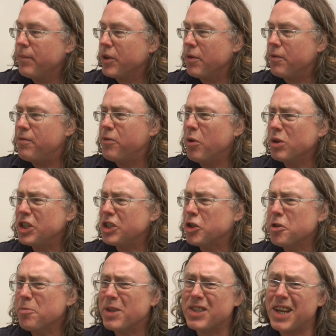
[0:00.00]
that
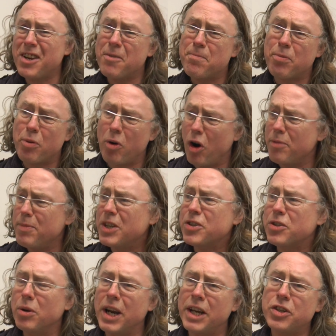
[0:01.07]
42% of primary
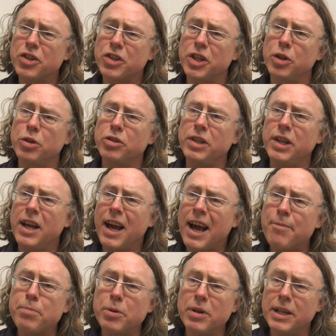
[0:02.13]
school-aged children
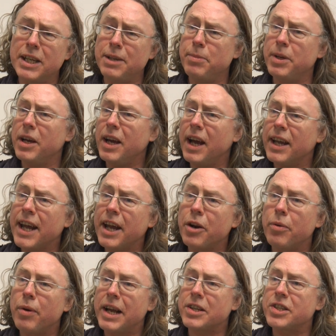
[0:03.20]
have bulimia and
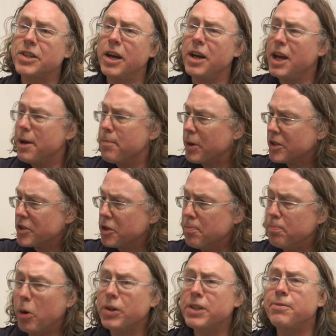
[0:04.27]
anorexia because of
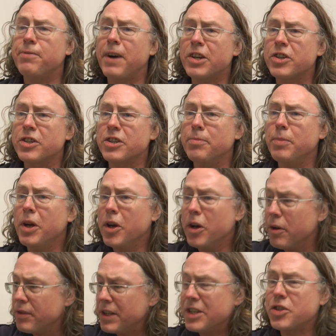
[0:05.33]
the body fascism
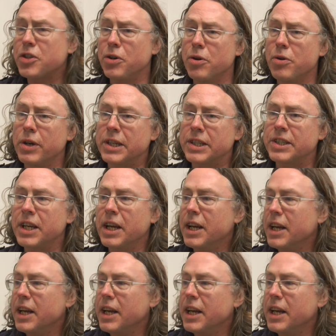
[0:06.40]
of these toys.